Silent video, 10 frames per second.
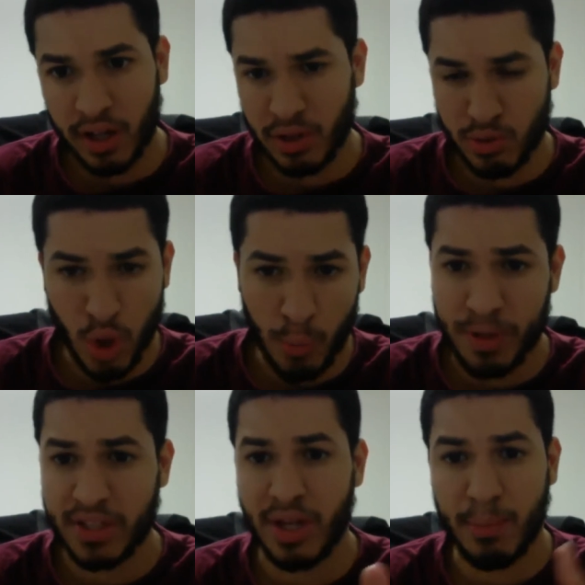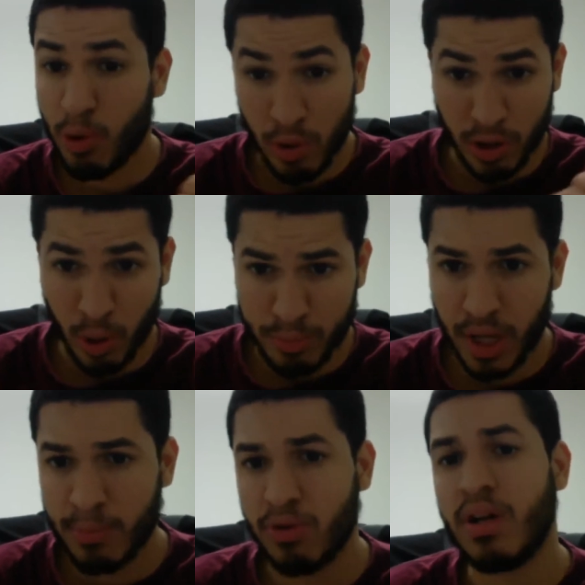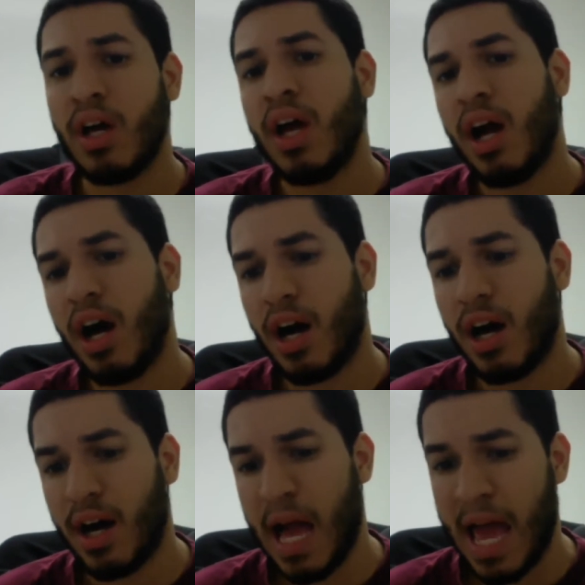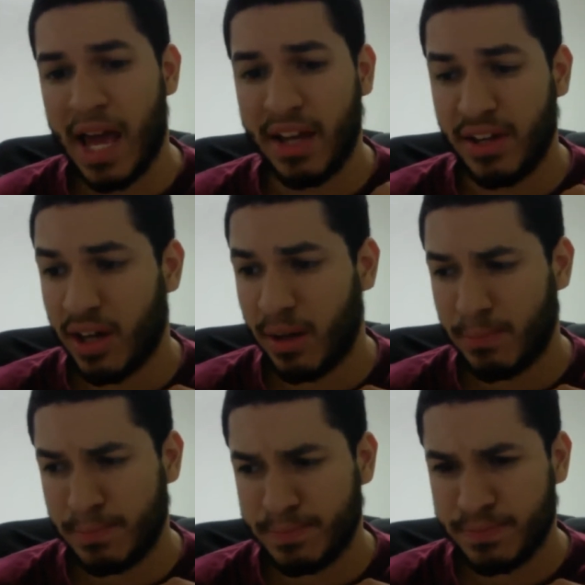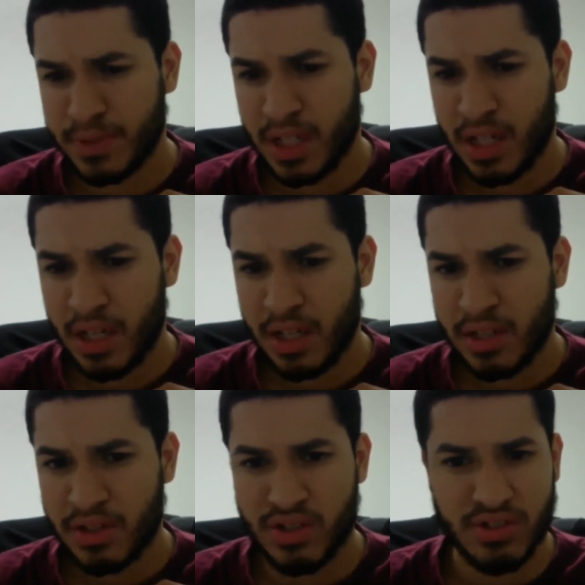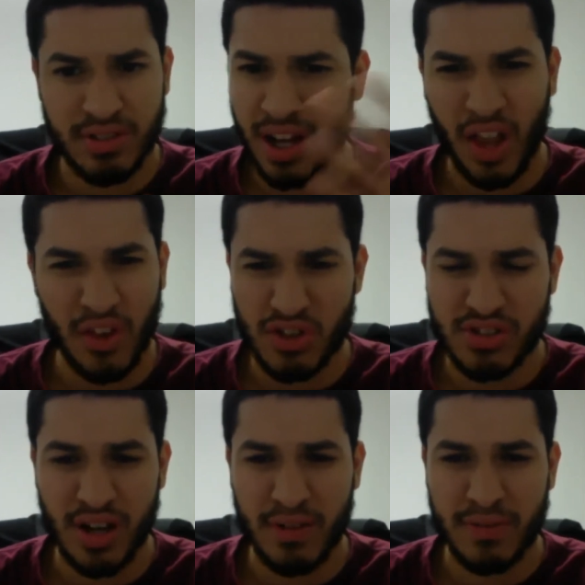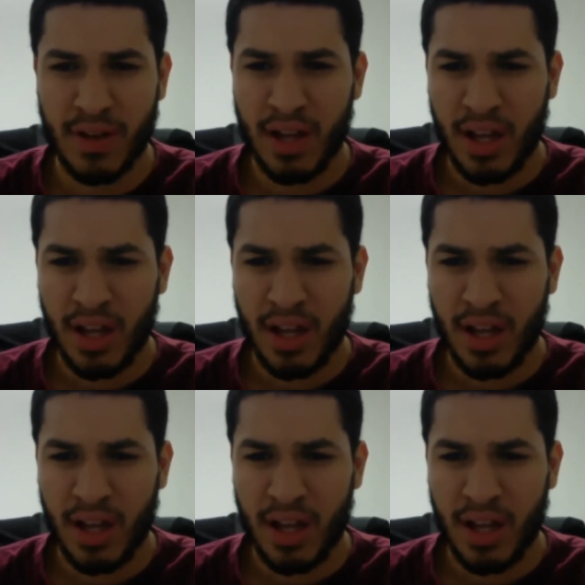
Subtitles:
Utopia double or Hope double and just other stuff